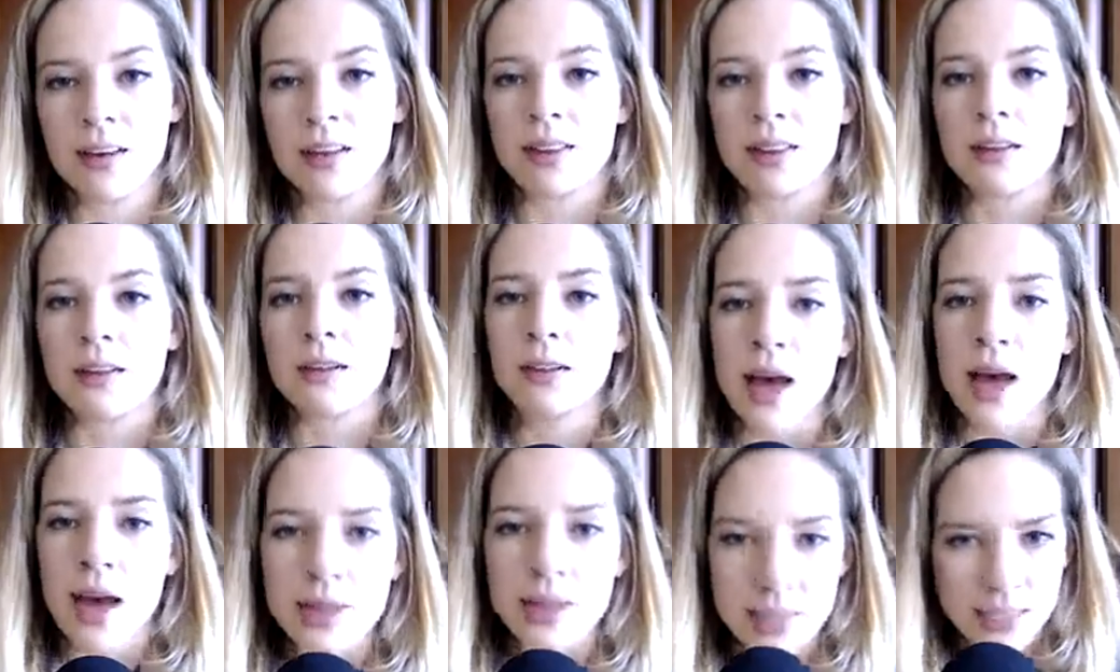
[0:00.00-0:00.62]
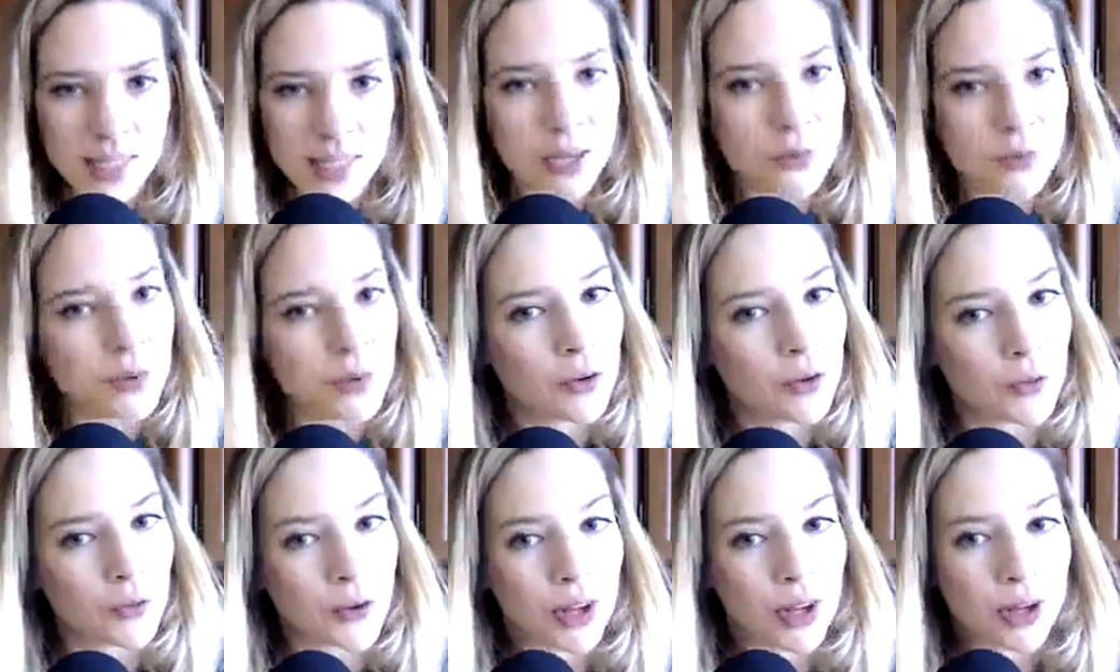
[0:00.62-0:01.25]
The last thing we
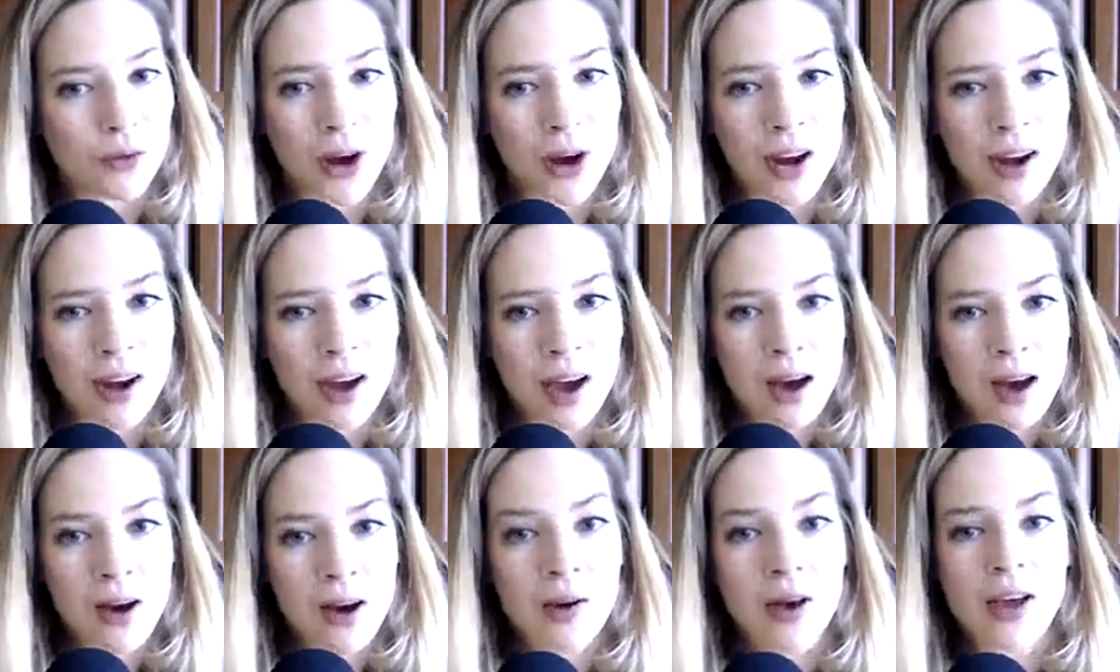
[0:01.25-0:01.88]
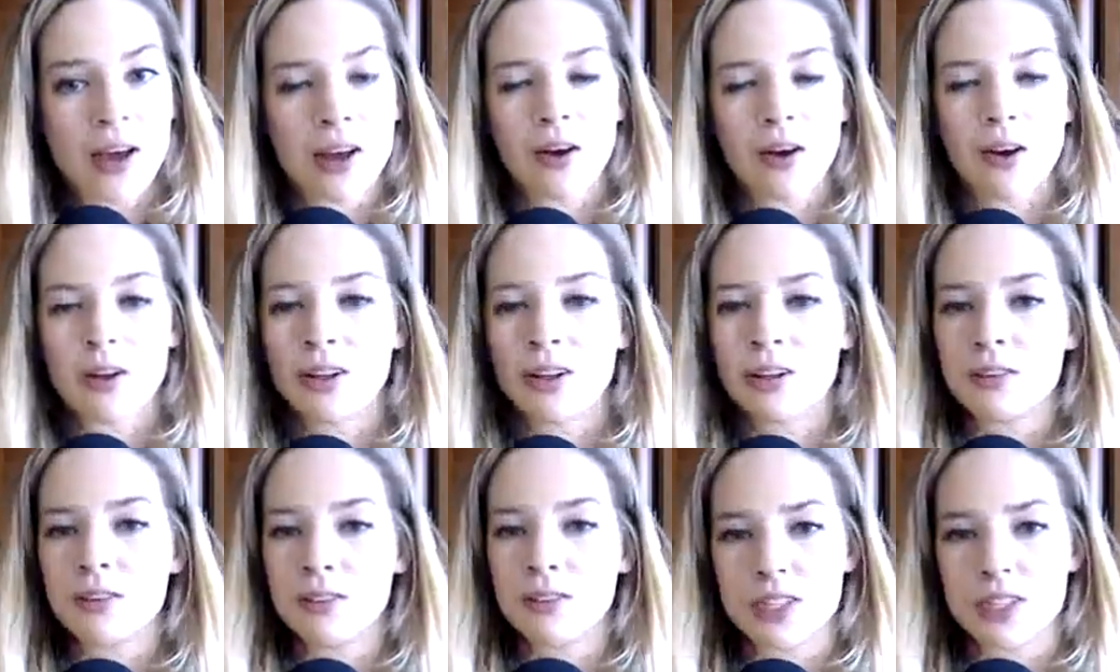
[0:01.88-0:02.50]
need right now and all
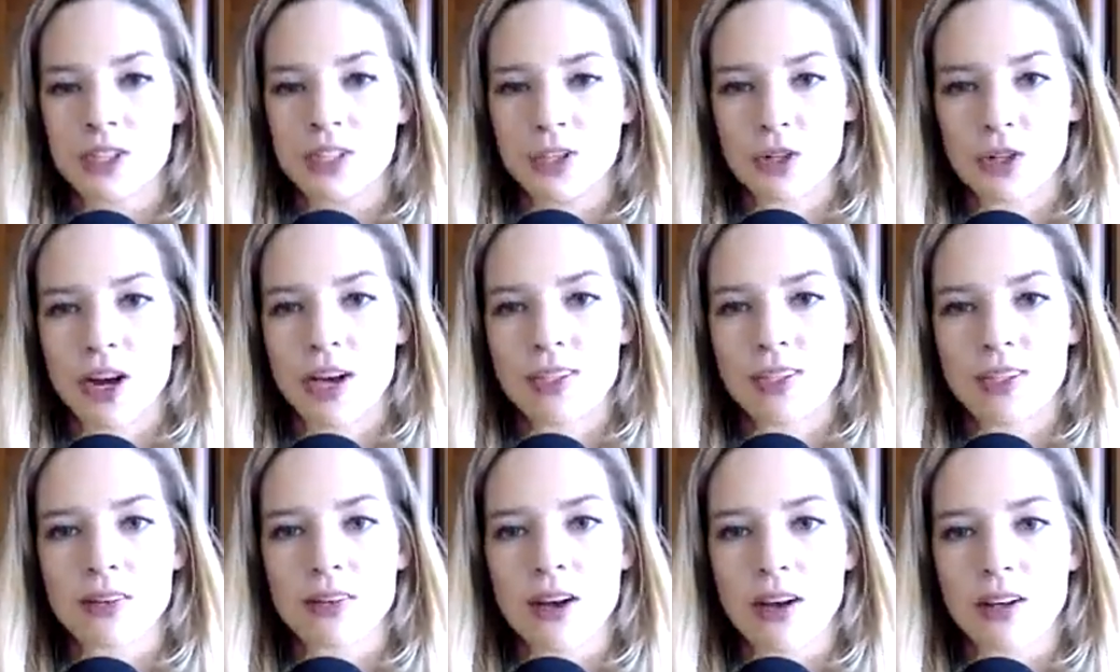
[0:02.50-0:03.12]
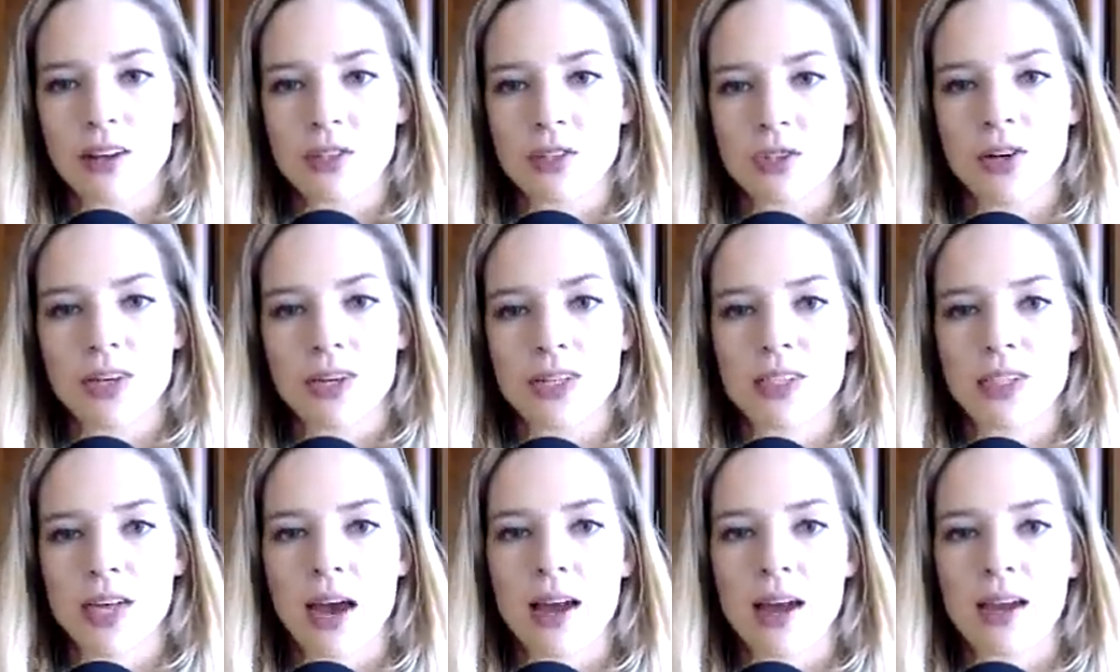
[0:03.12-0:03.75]
of this stress and extra
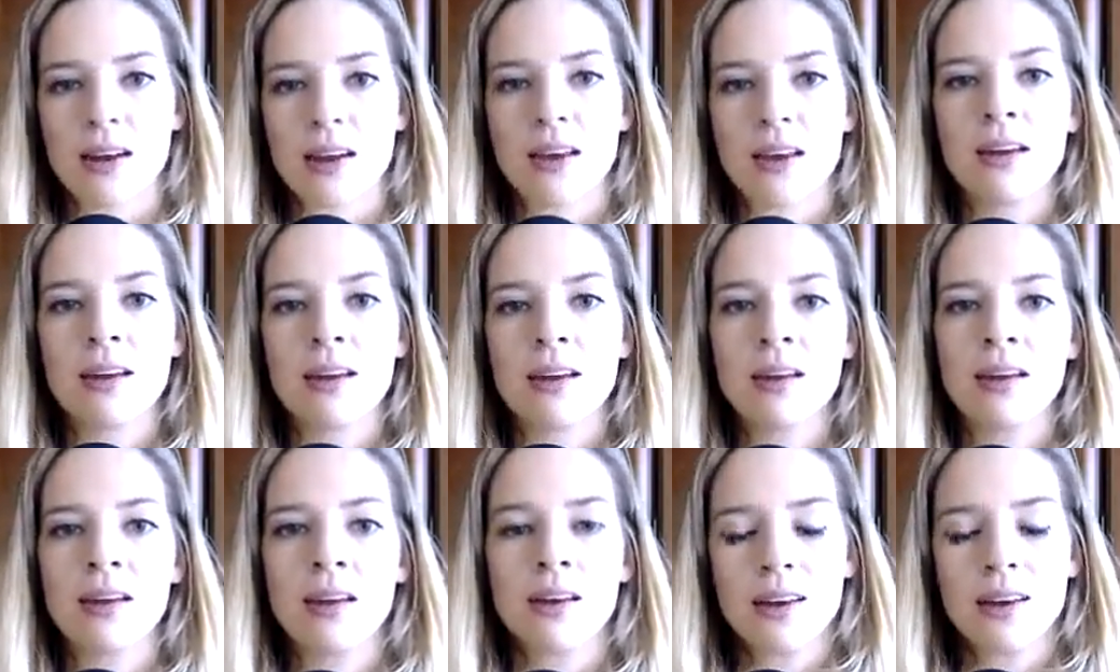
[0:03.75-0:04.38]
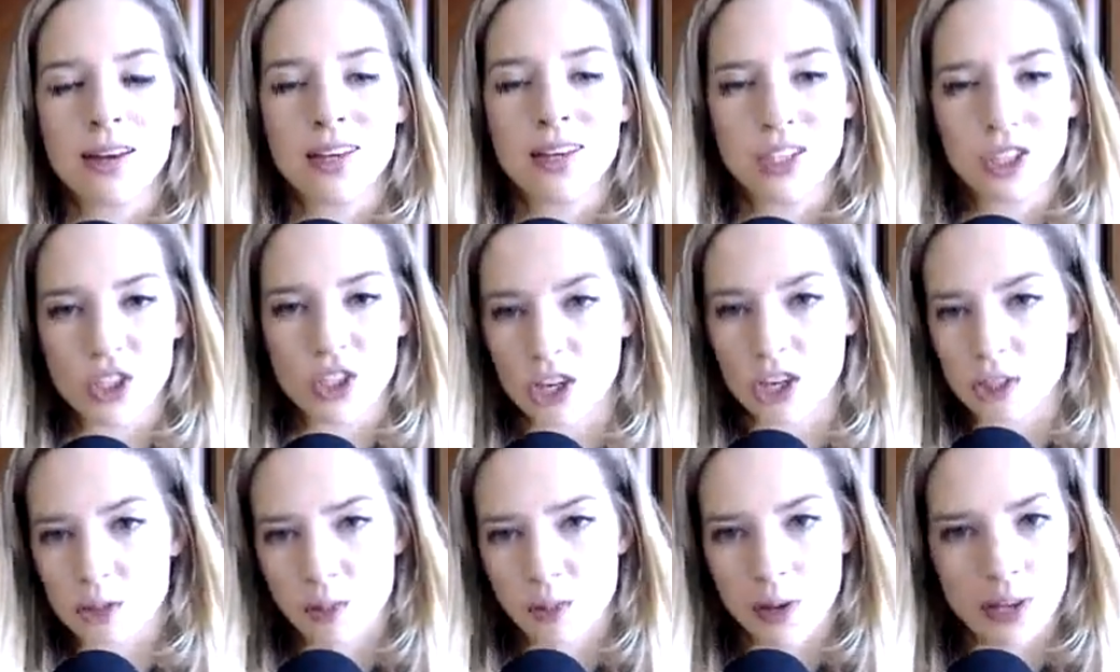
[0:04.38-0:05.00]
anxiety is
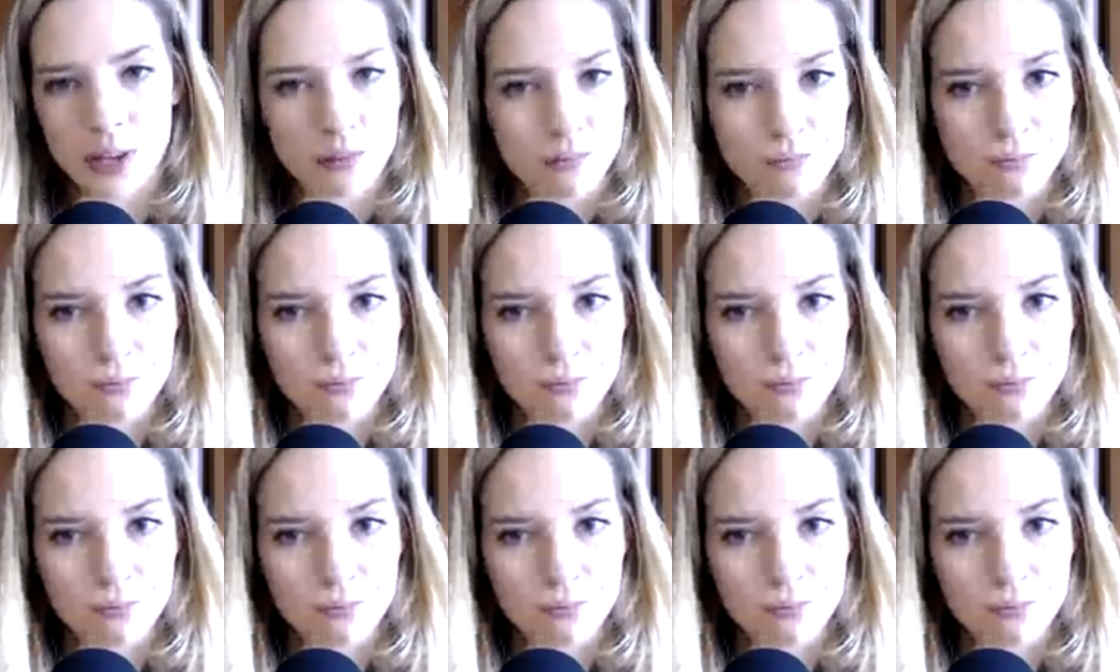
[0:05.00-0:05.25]
judgment.